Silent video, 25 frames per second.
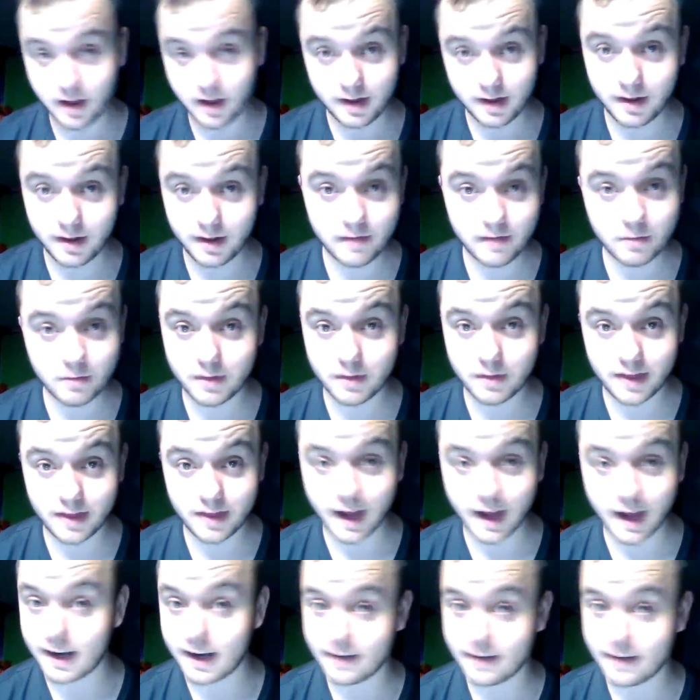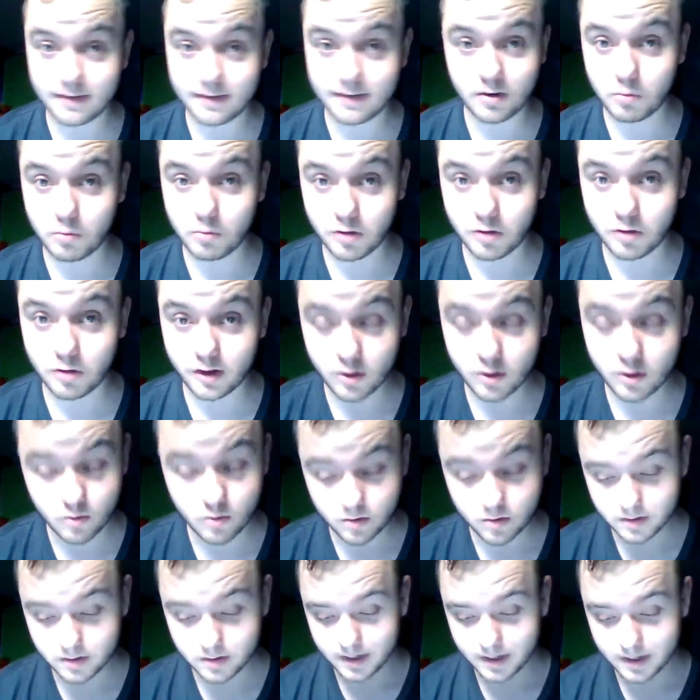even with that, it's still really
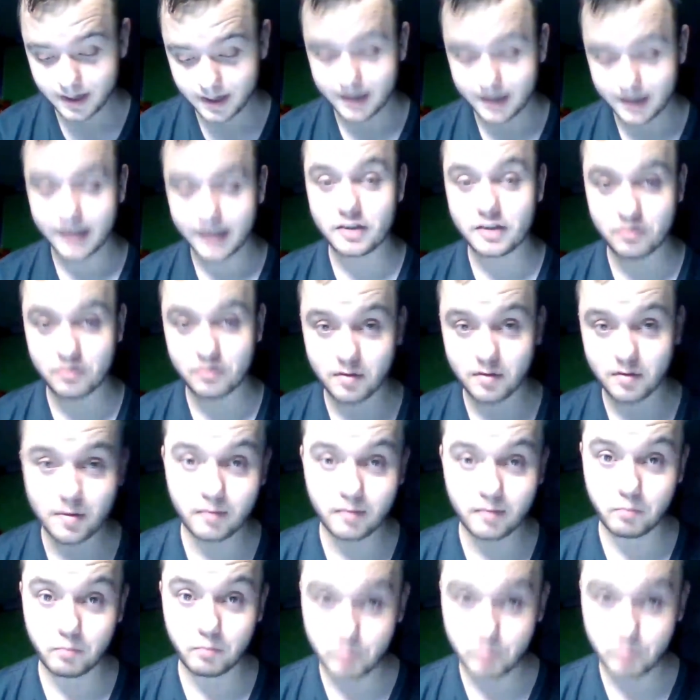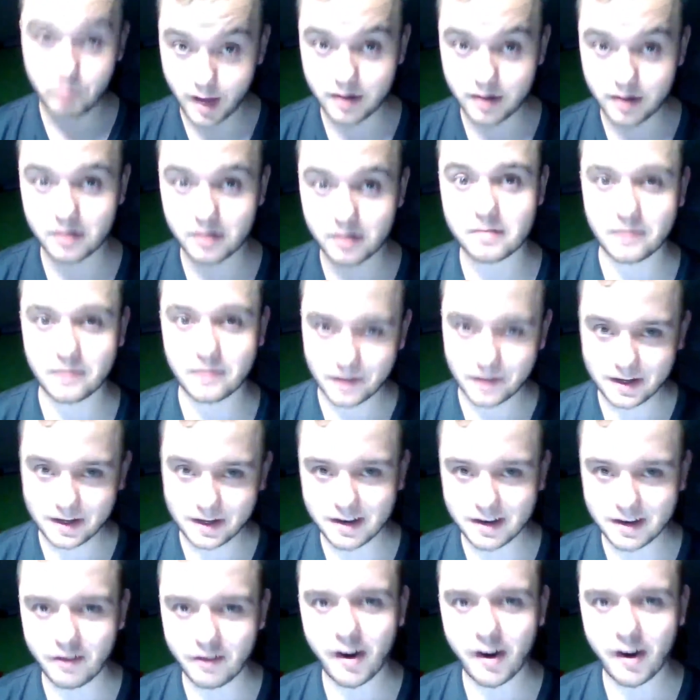cool. It just would have been better,
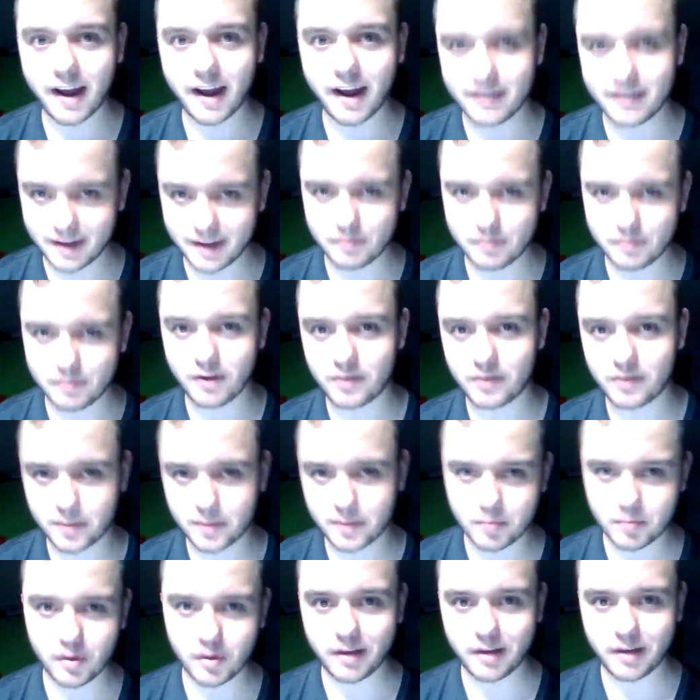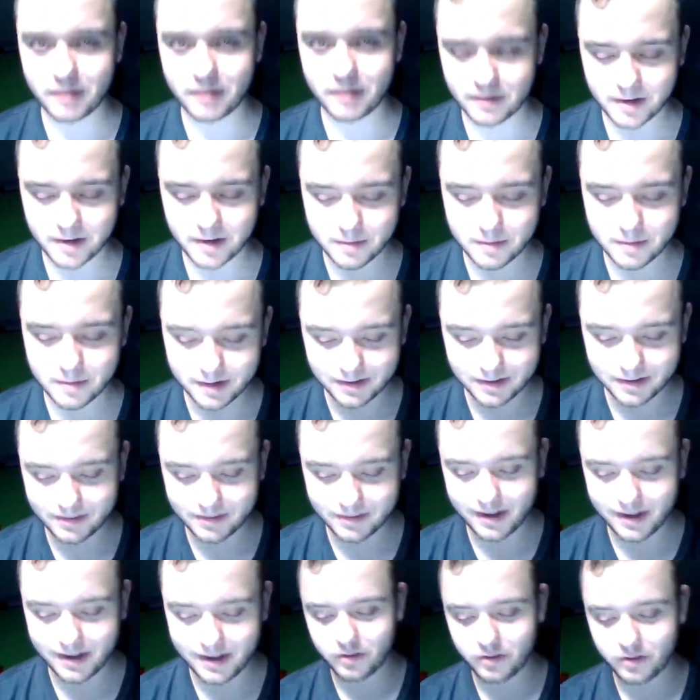had that music been playing when he was coming down the
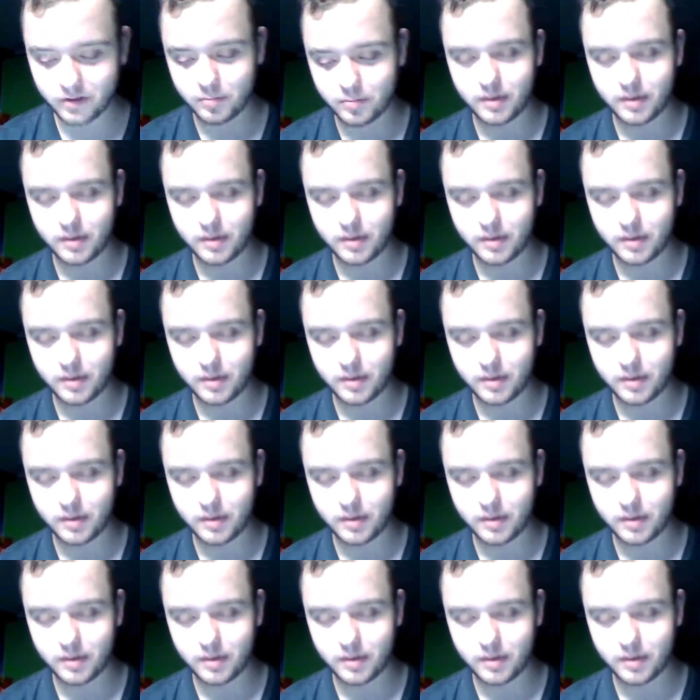stairs.